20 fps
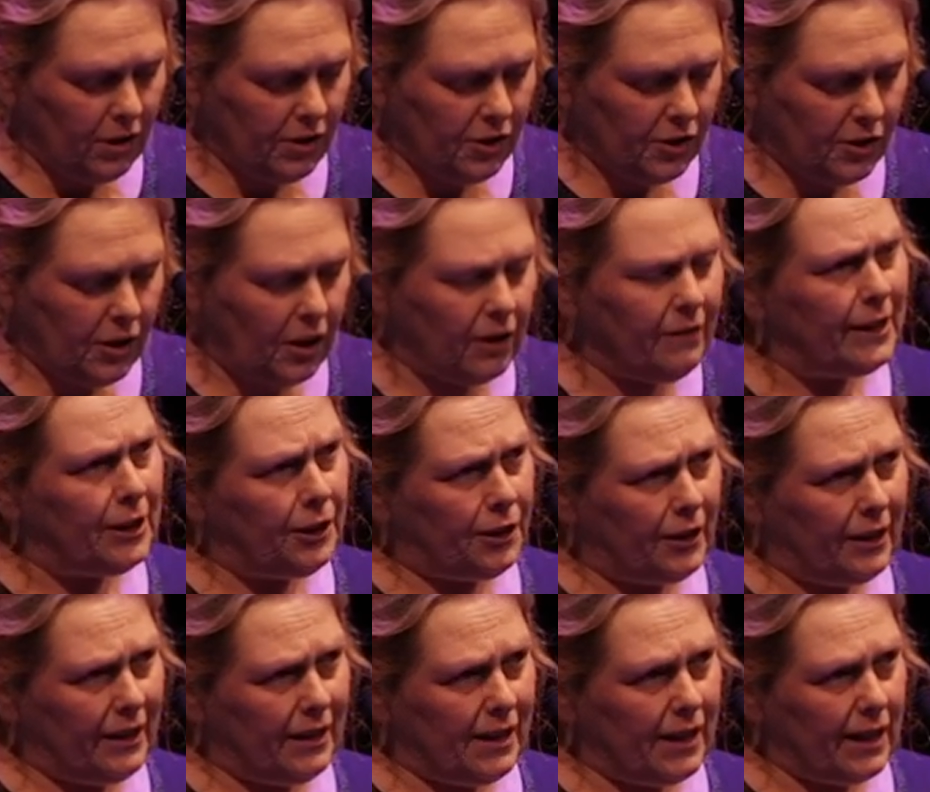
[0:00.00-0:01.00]
so
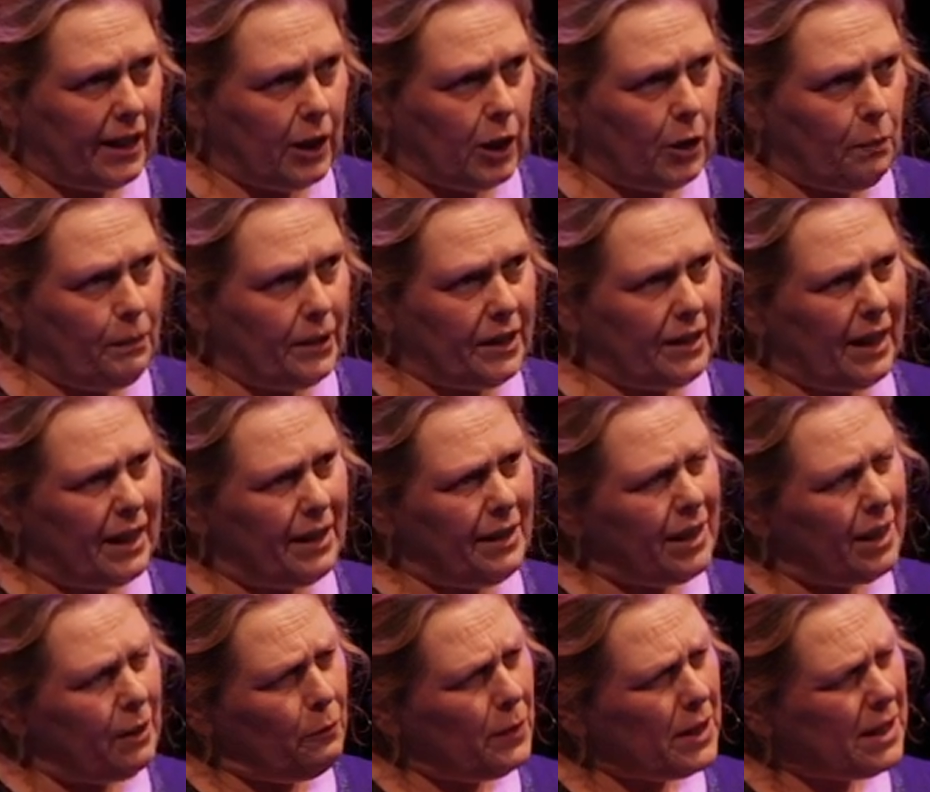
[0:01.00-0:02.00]
intrinsic, but then there